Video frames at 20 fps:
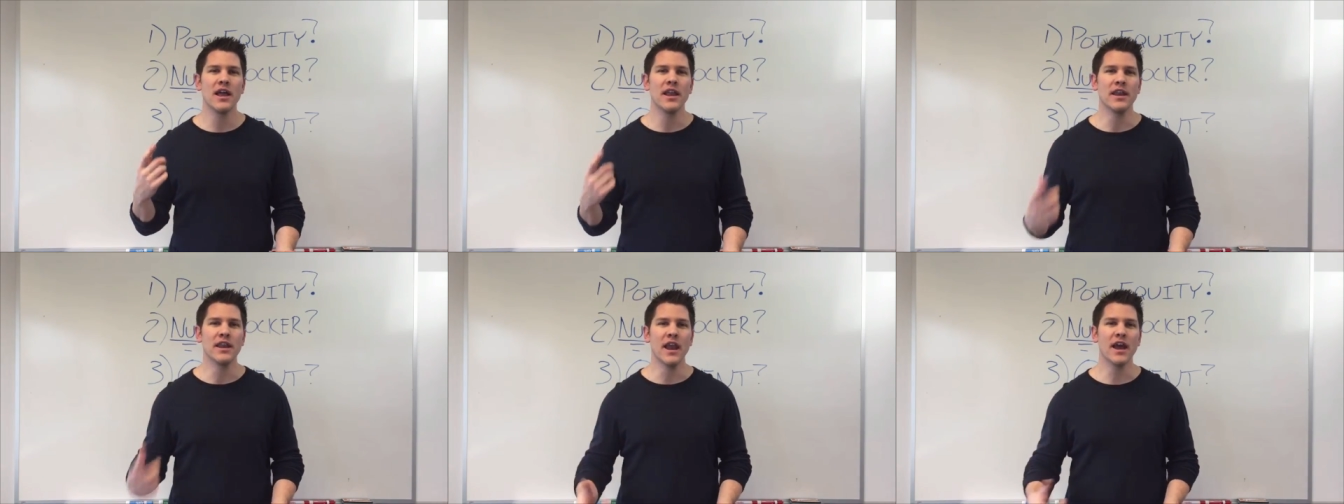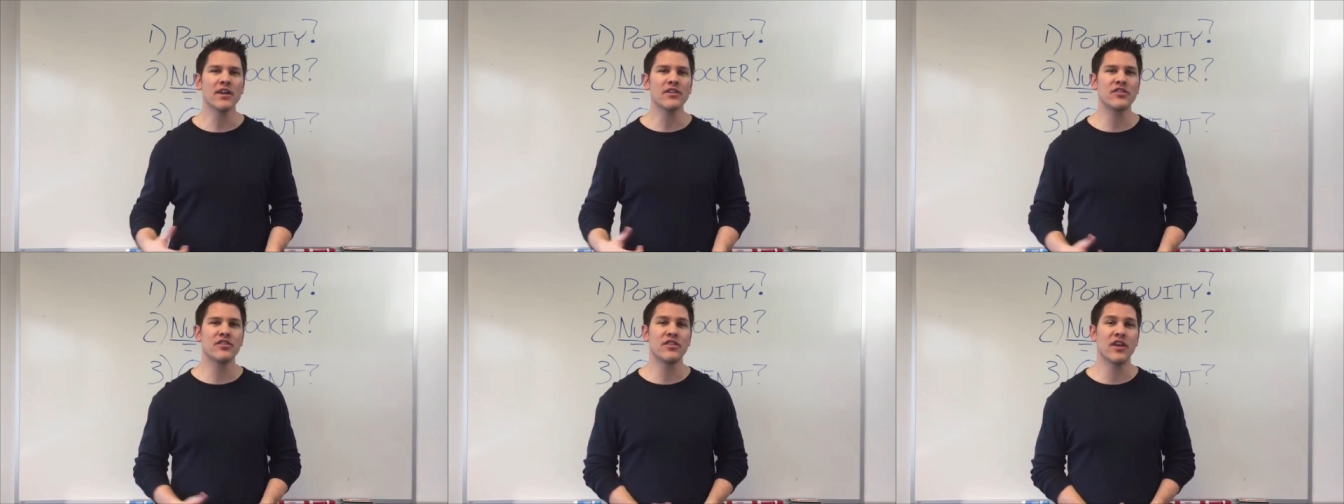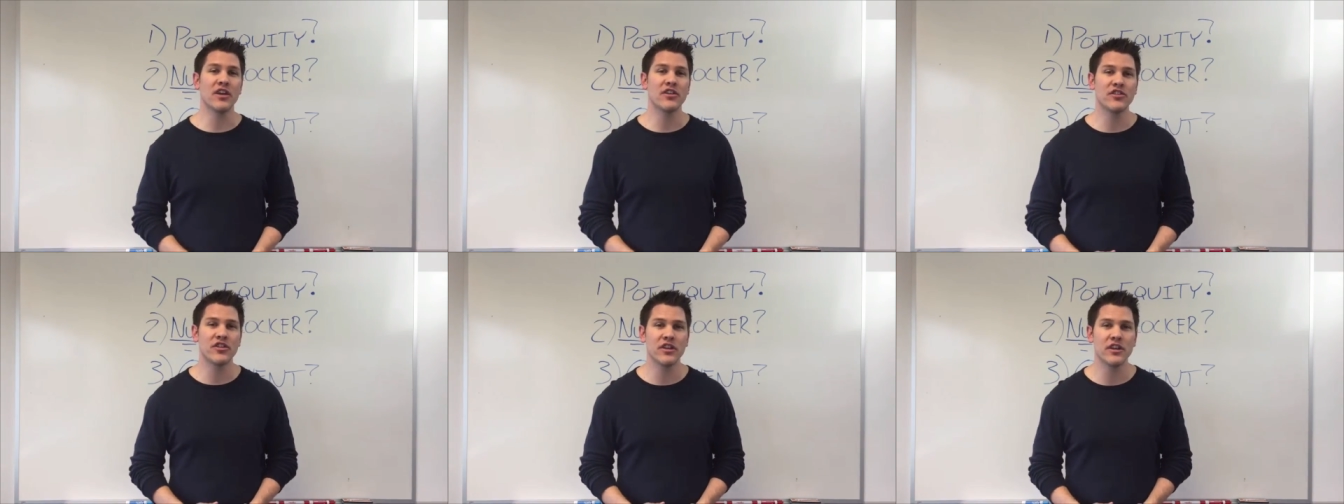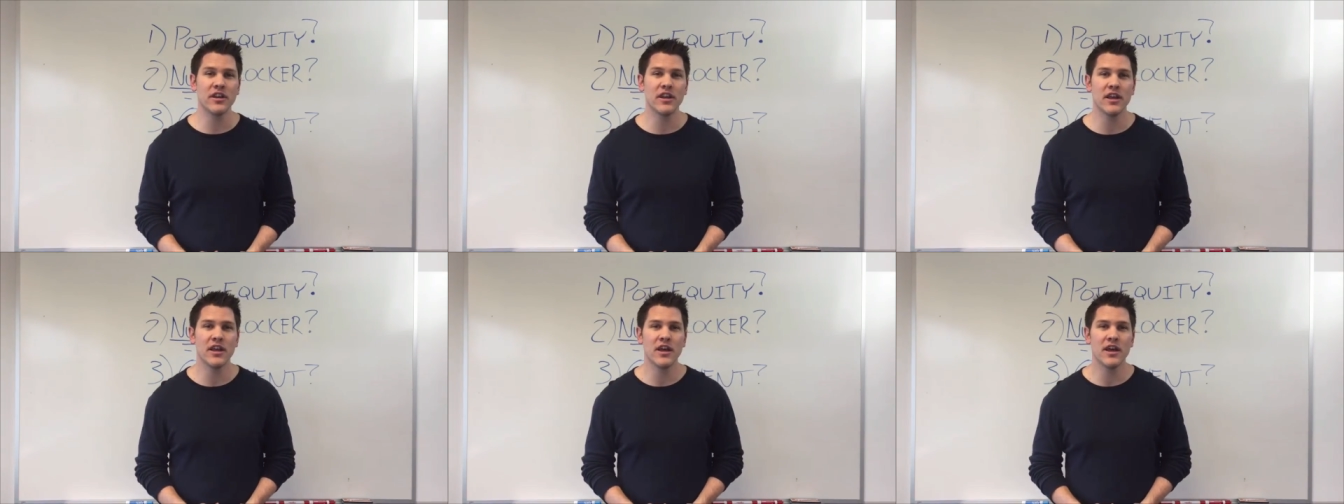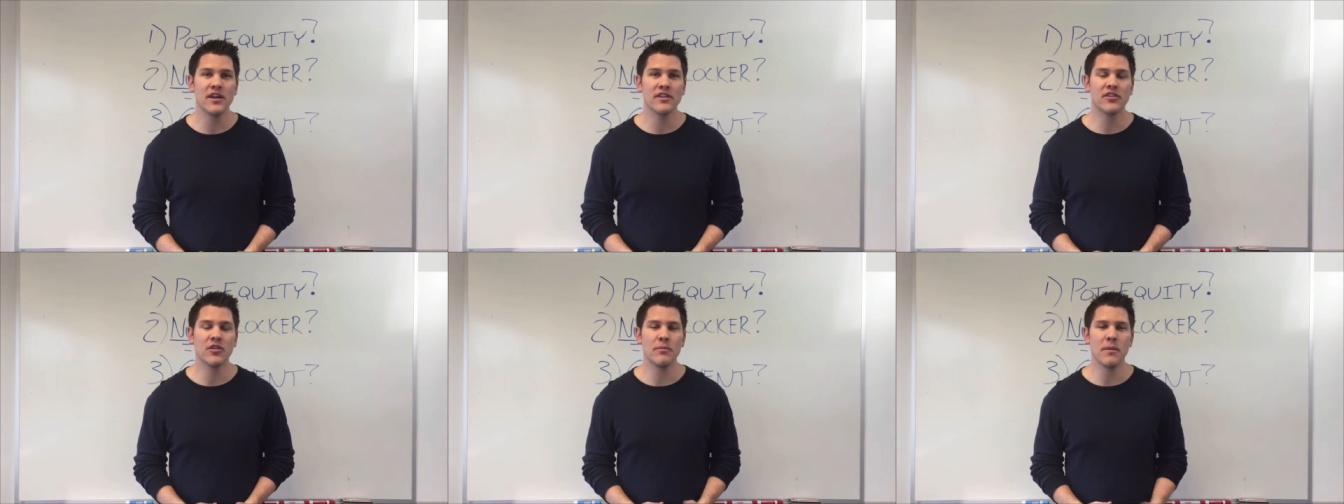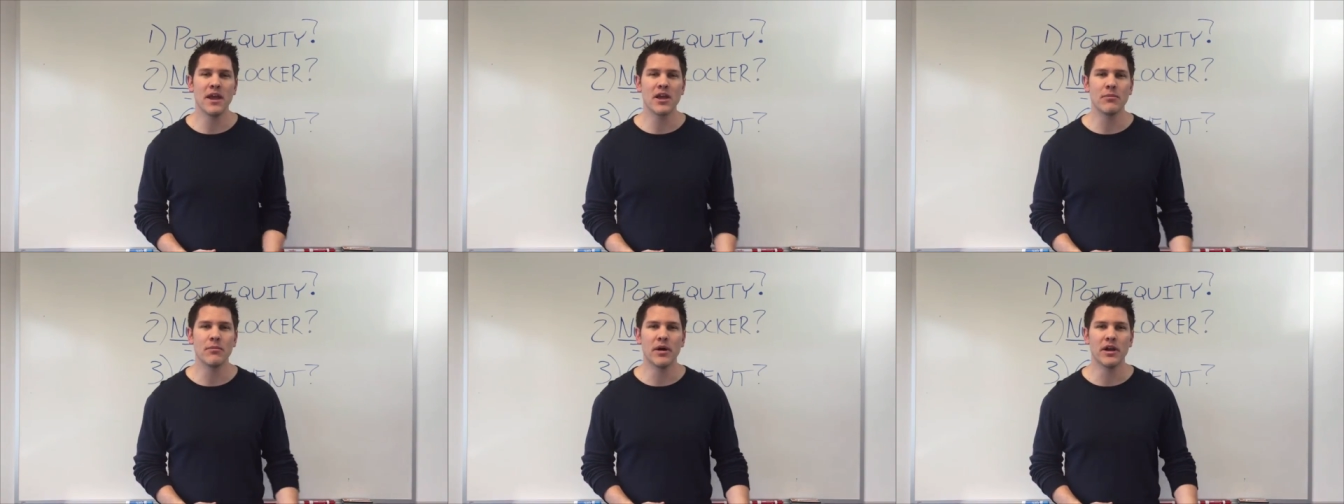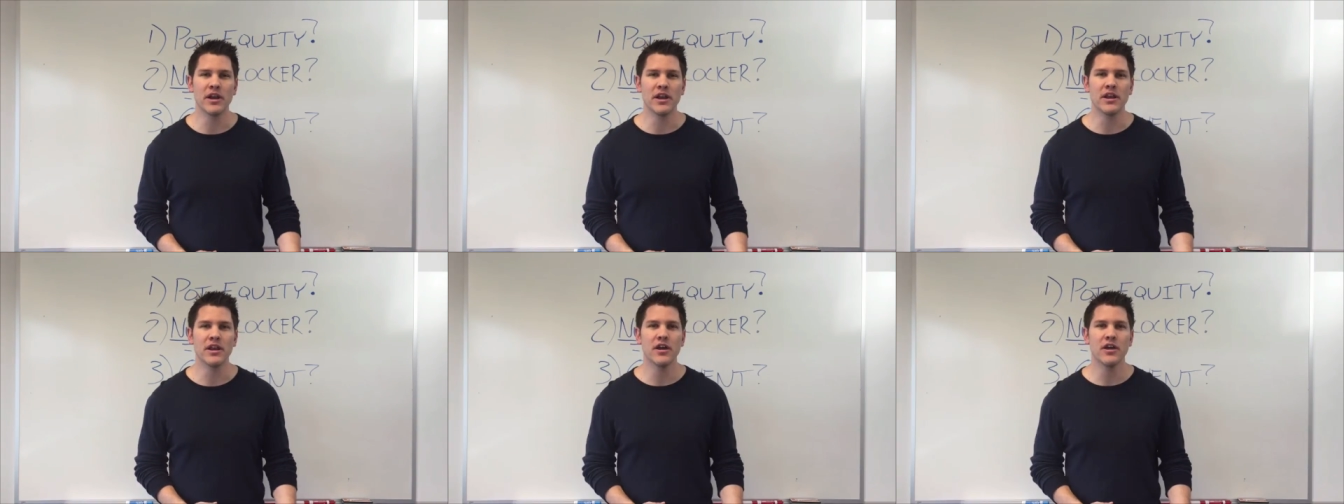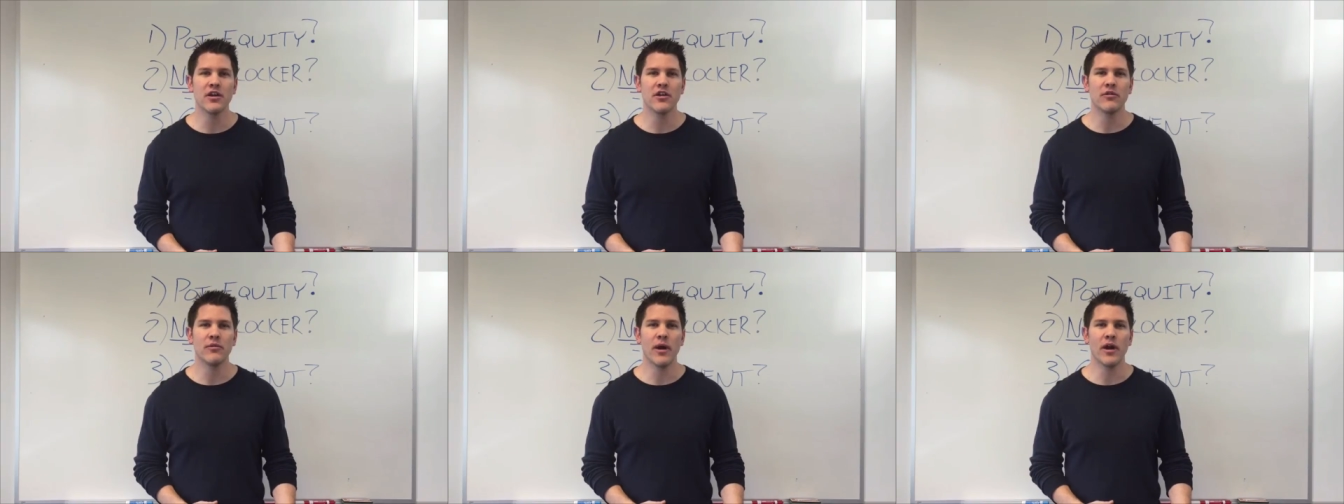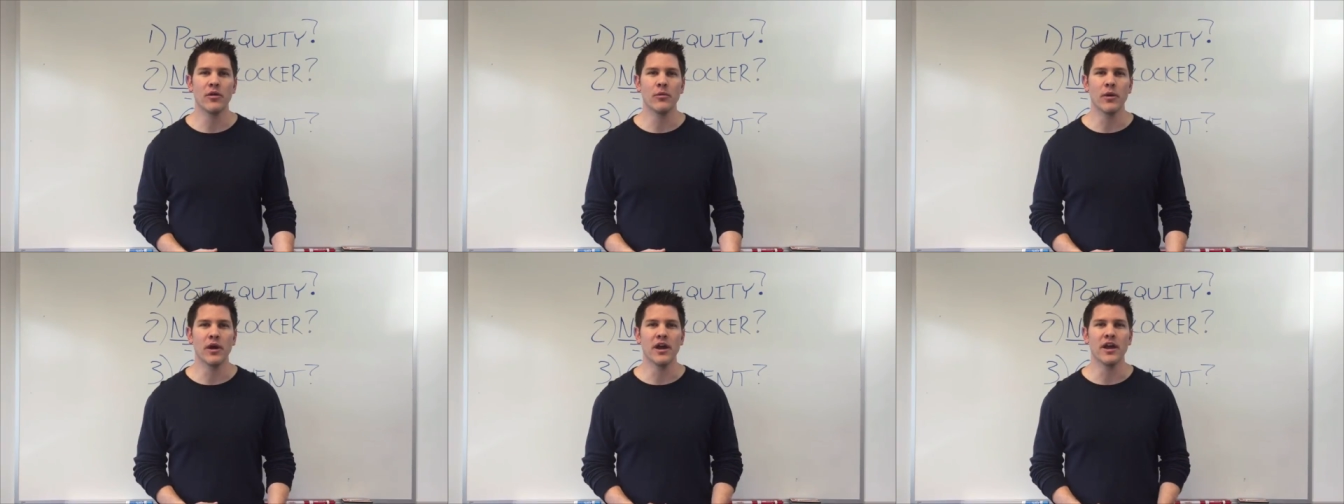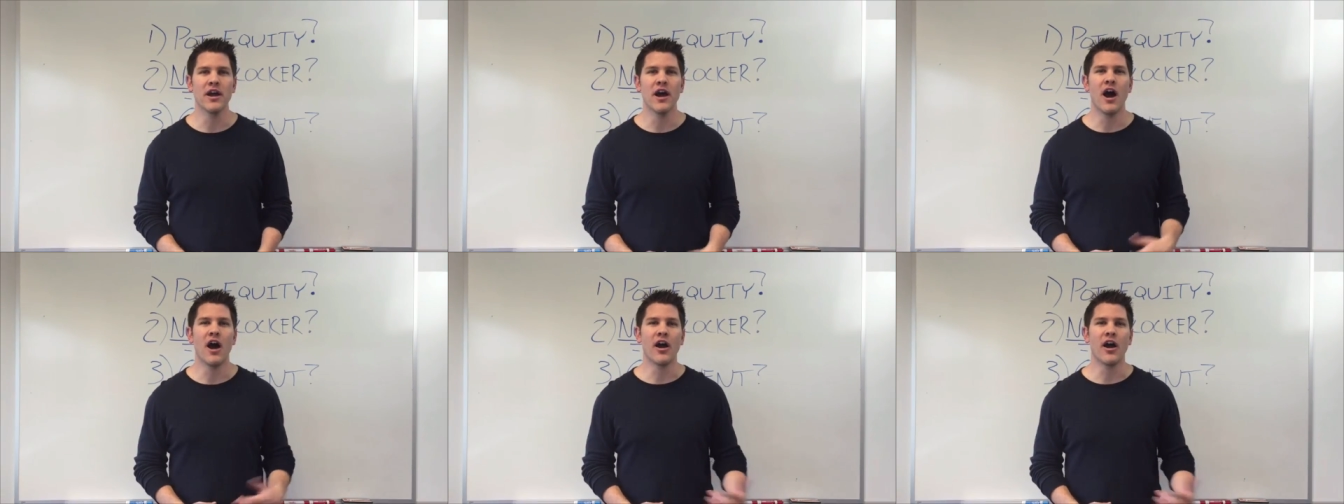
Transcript: next session to make money right away.